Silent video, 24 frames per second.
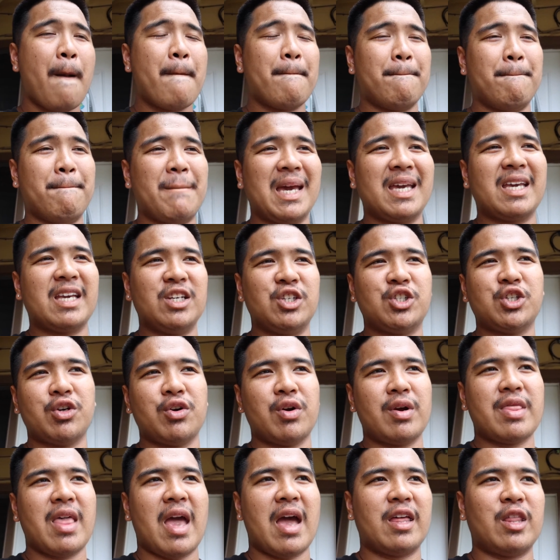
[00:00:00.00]
making
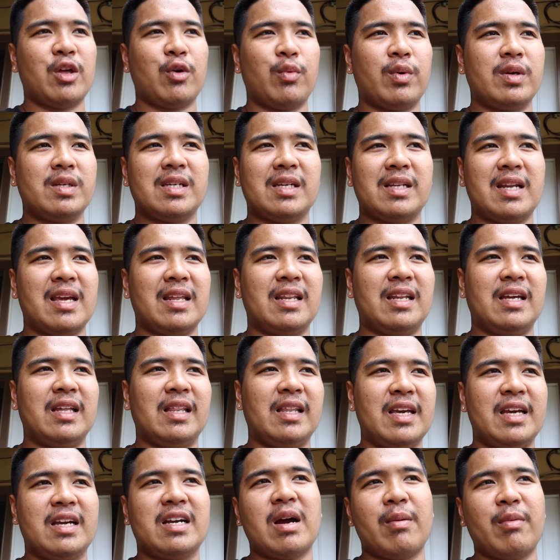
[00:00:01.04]
sure that there isn't any
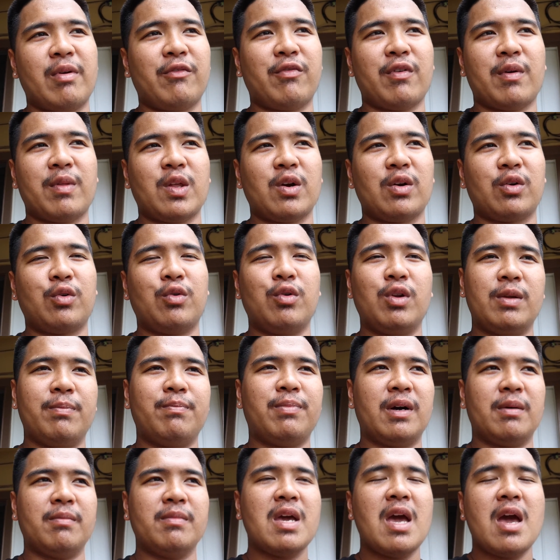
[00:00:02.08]
leak coming from the coolant
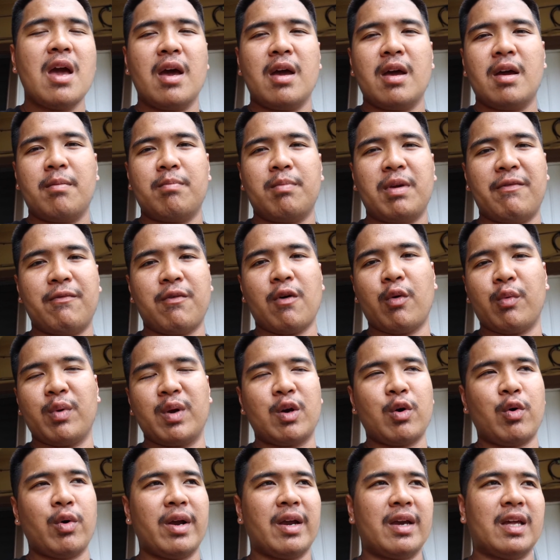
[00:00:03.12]
pump before we
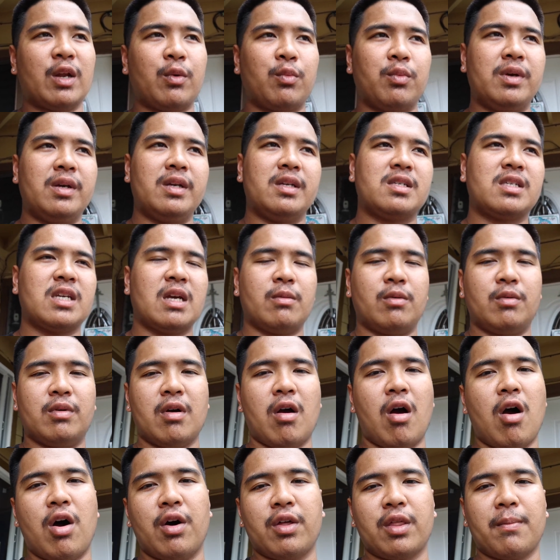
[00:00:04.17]
go ahead and reassemble
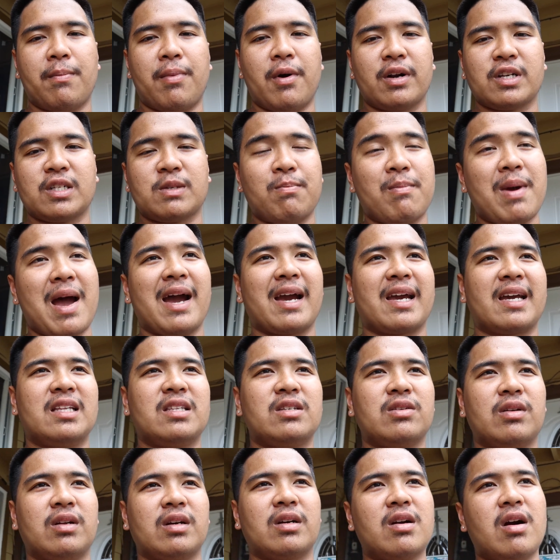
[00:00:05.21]
all the parts back
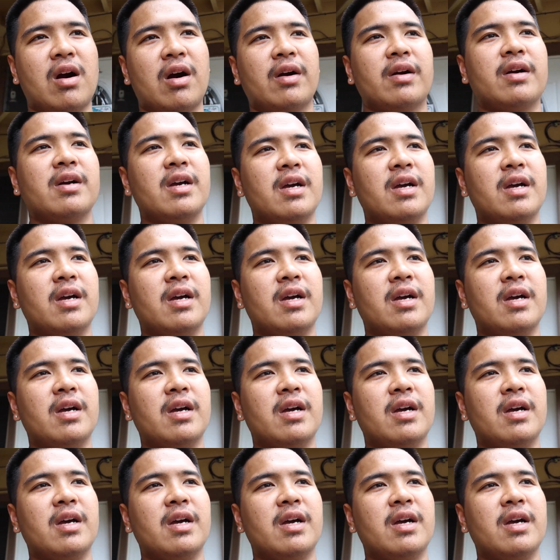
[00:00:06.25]
into the car.